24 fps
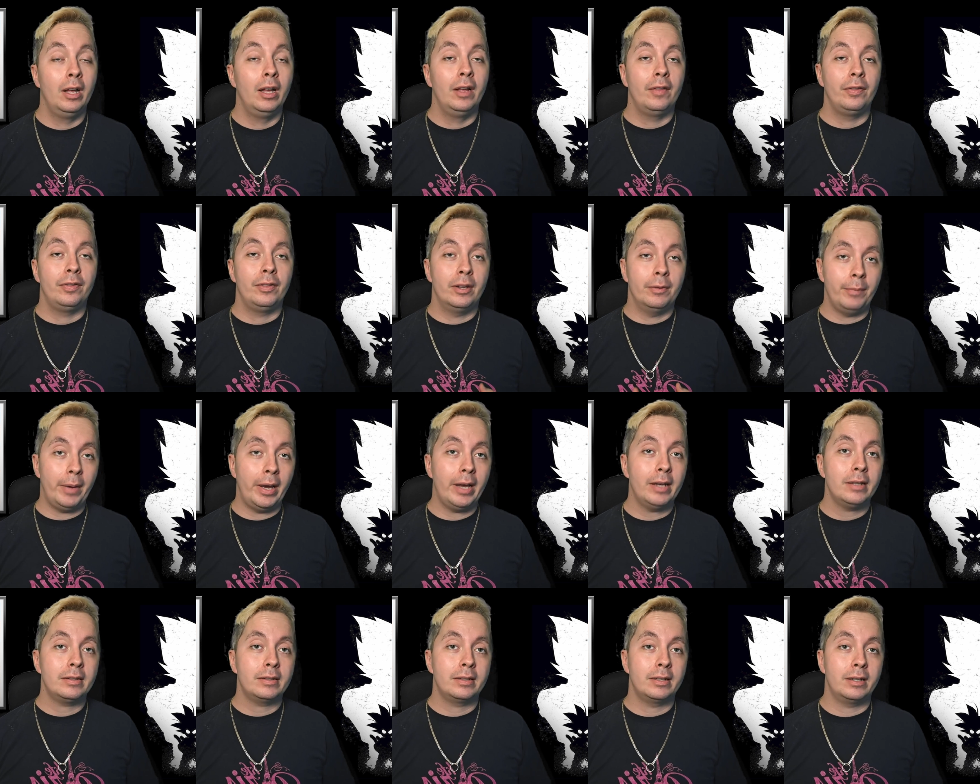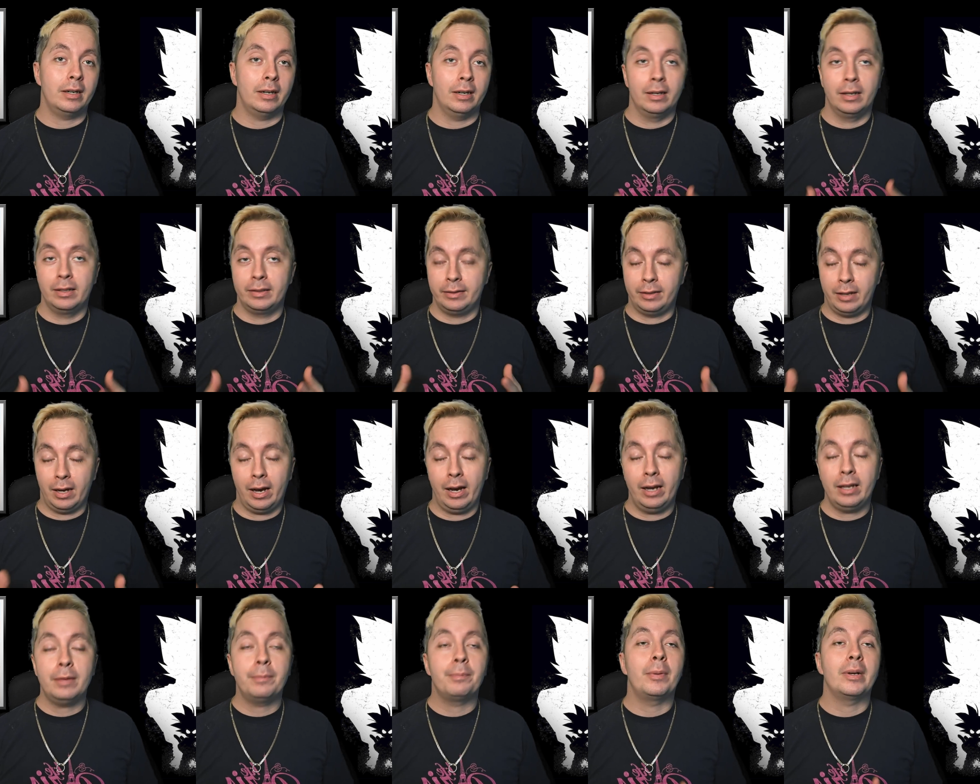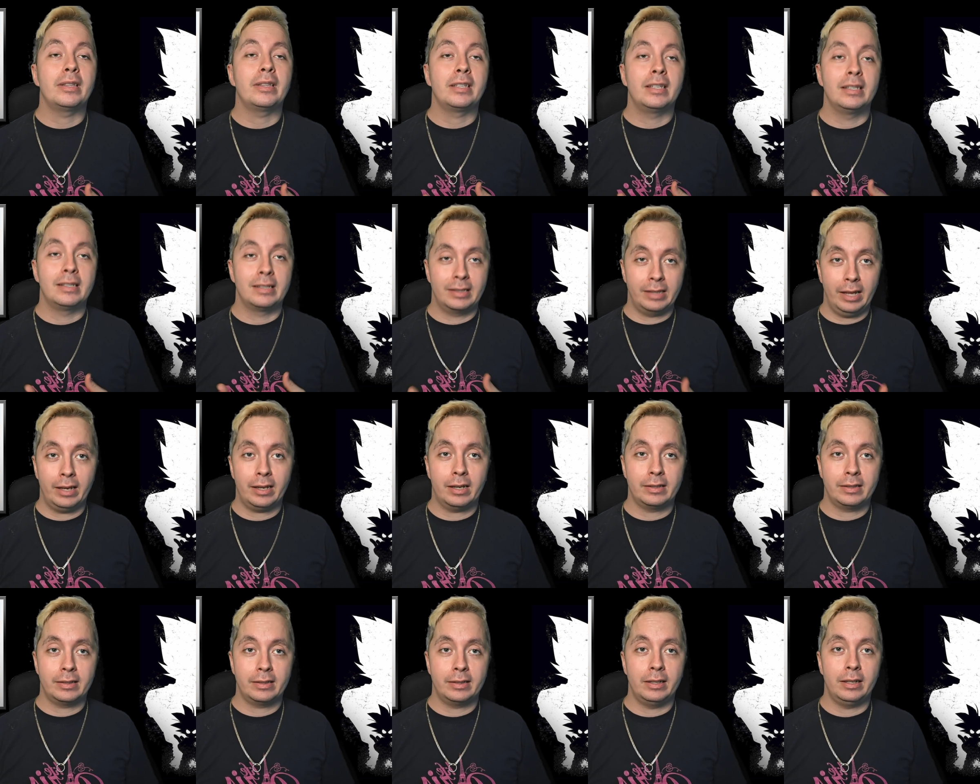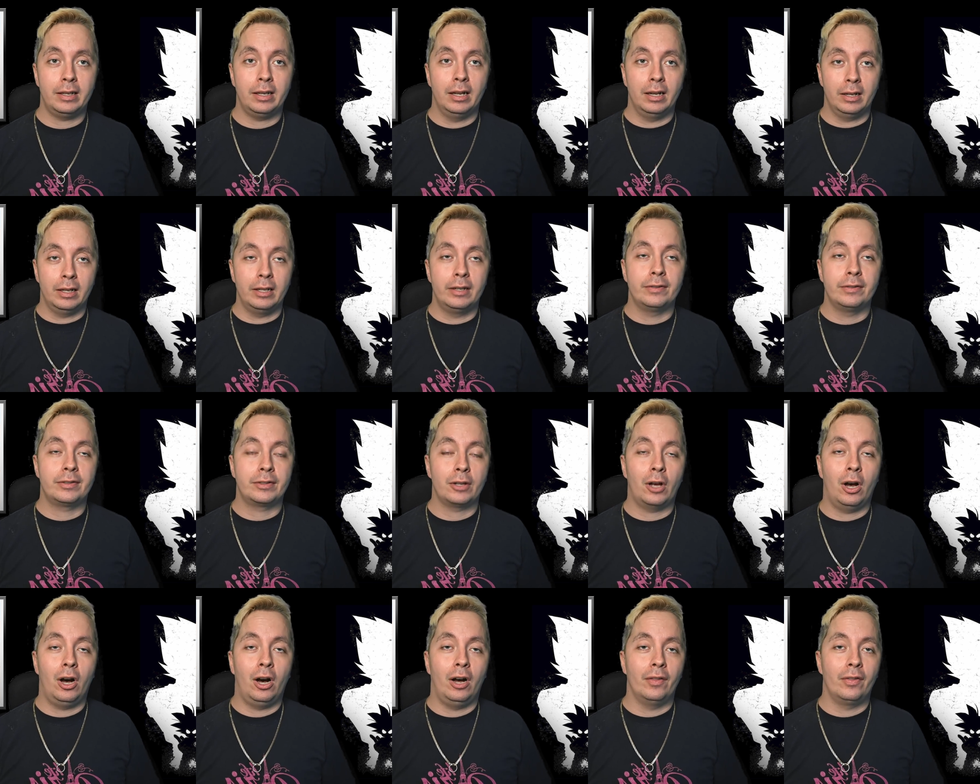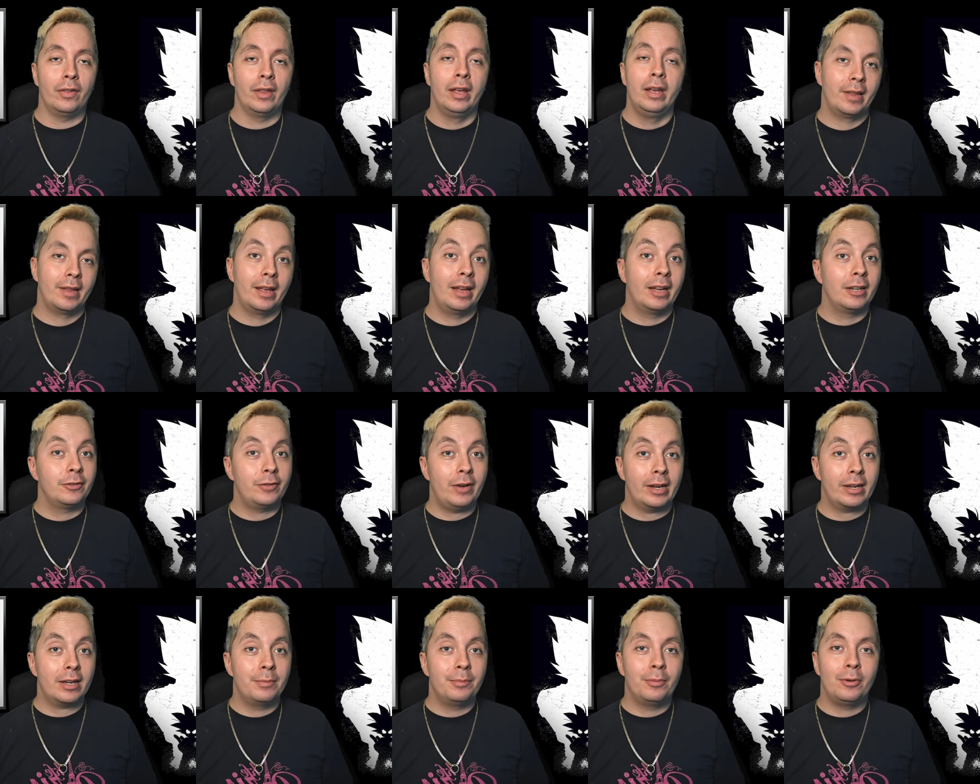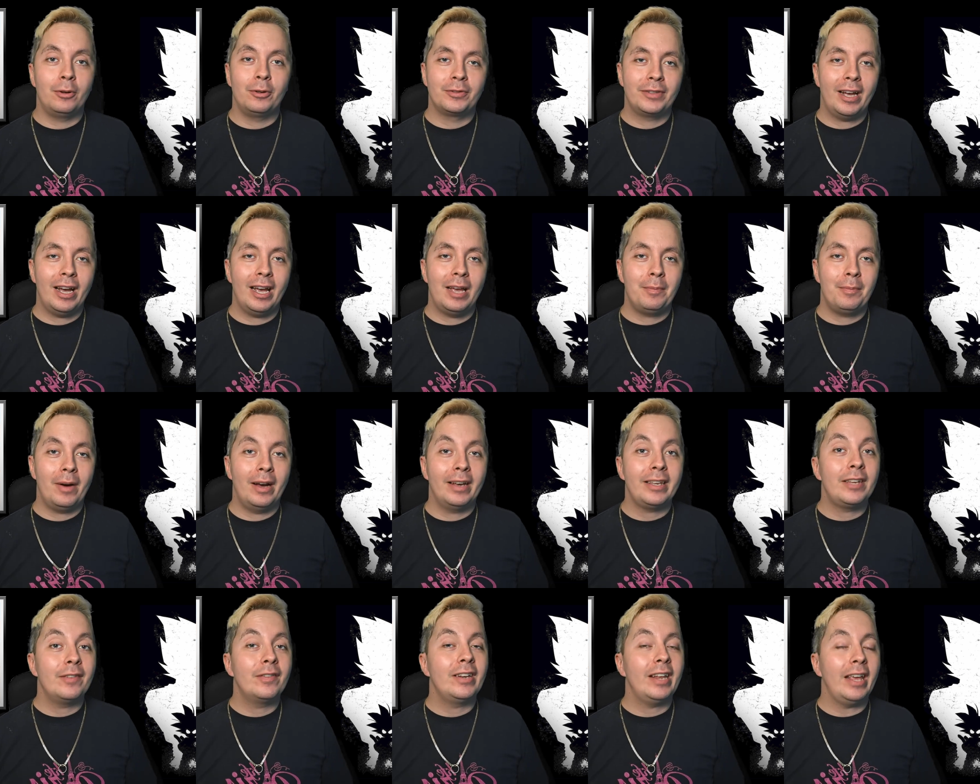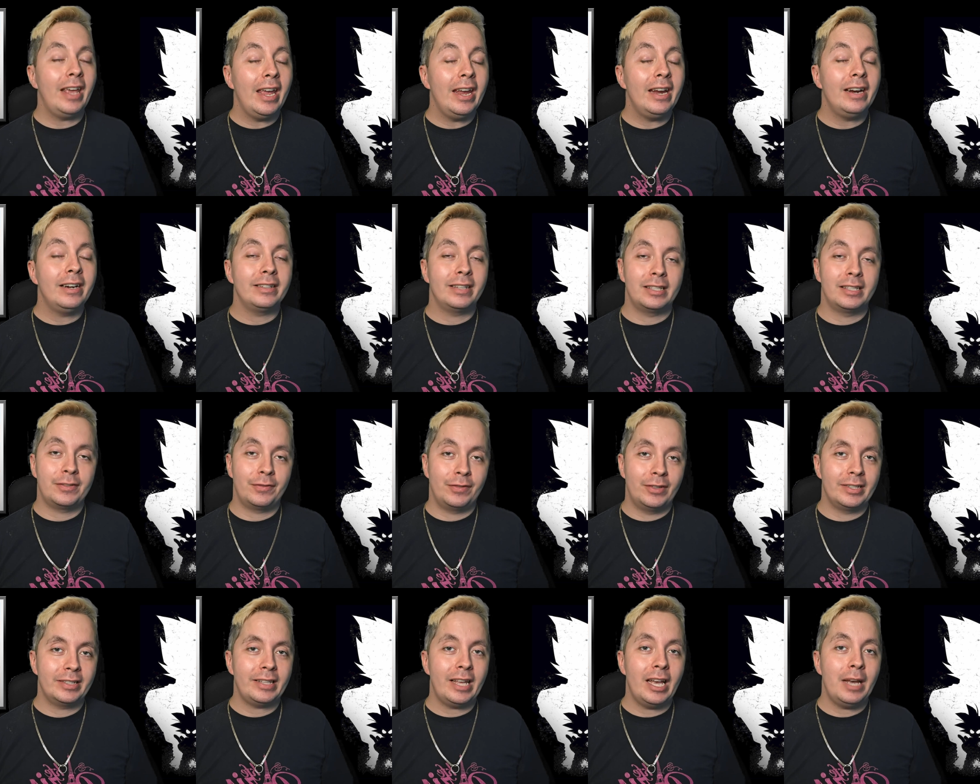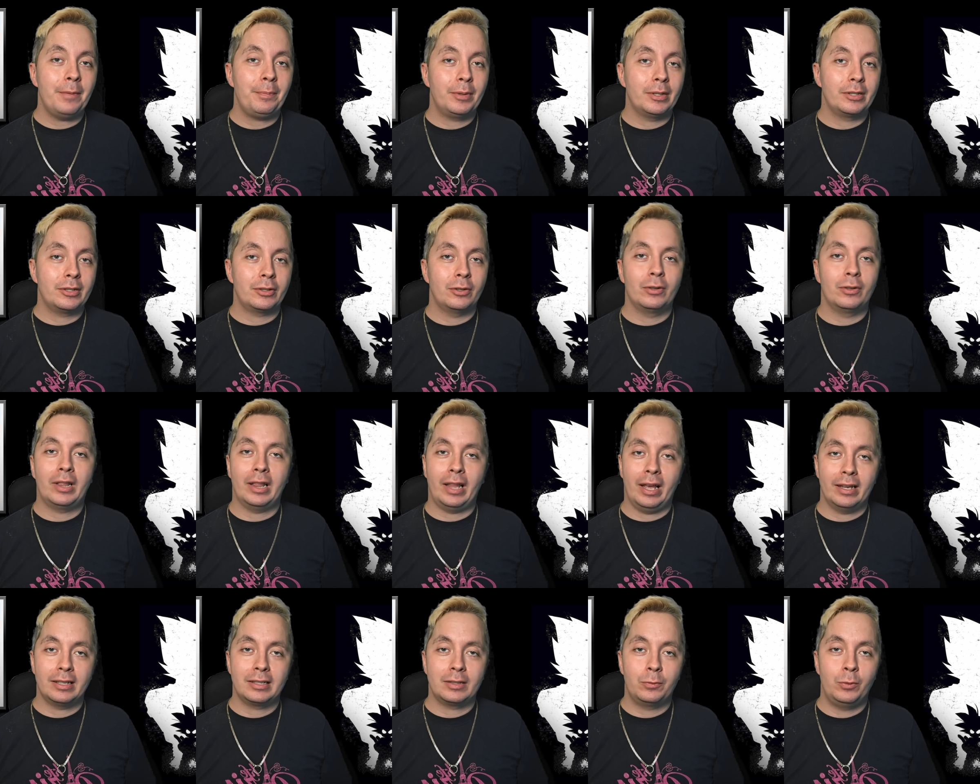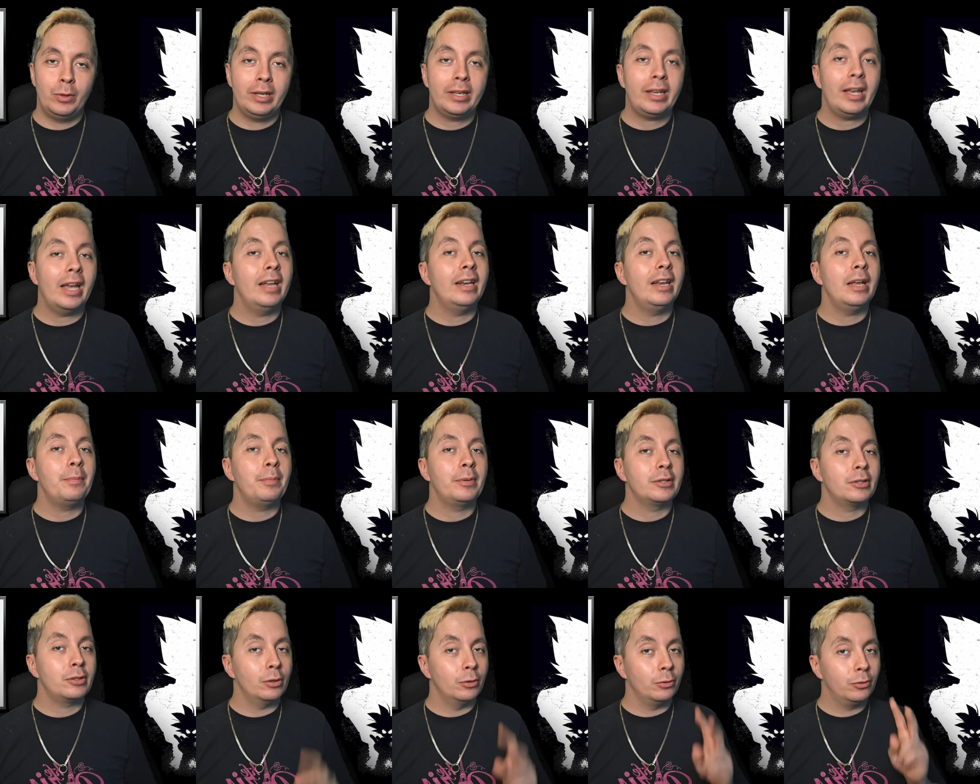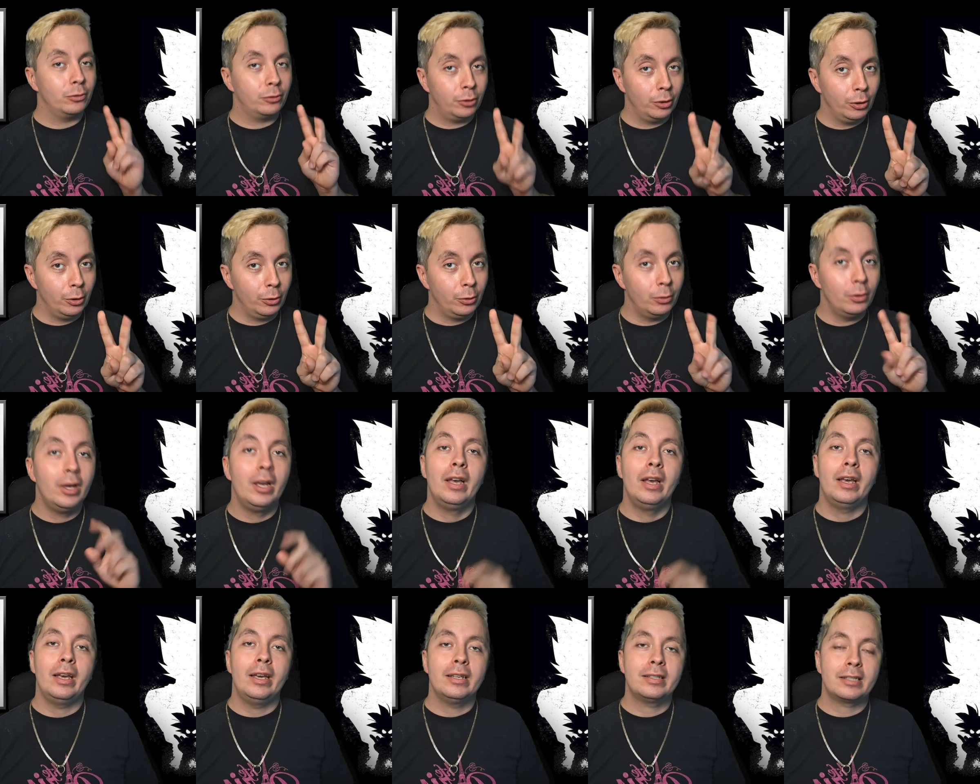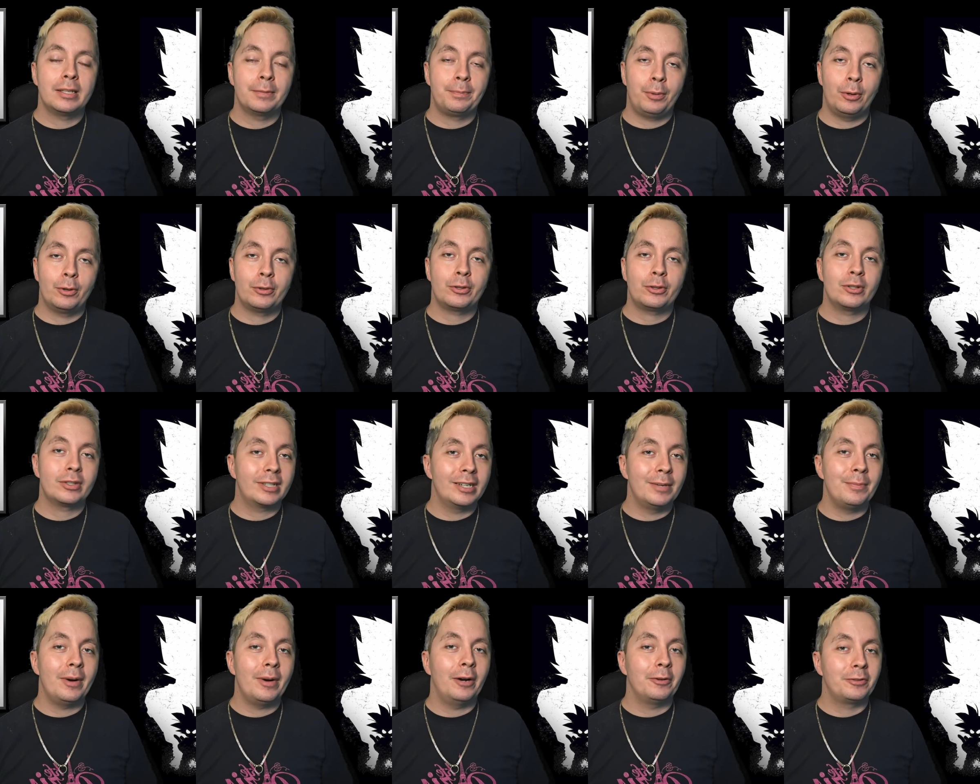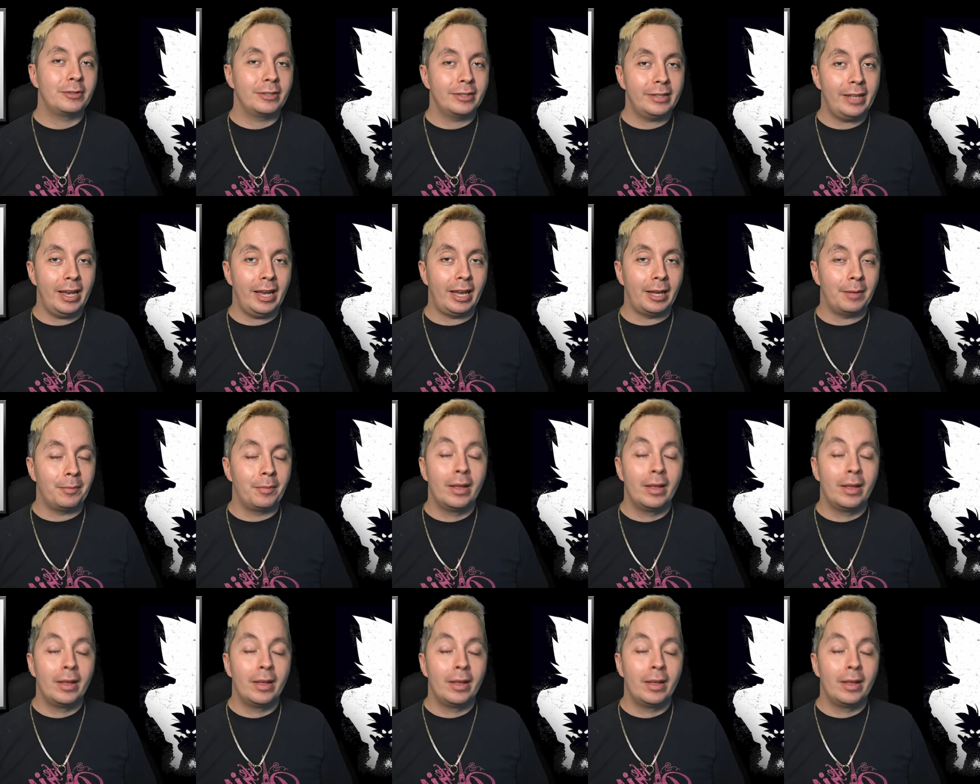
The master died but his legacy lives on. Dragon Ball Daima even aired its first episode last week and episode 2 is supposed to come out today.